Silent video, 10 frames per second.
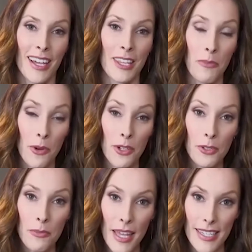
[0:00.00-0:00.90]
The more you
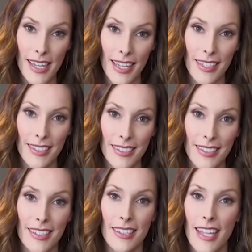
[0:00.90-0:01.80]
meditate,
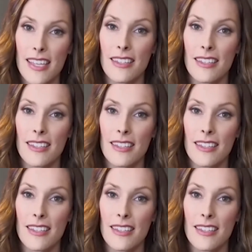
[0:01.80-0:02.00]
the less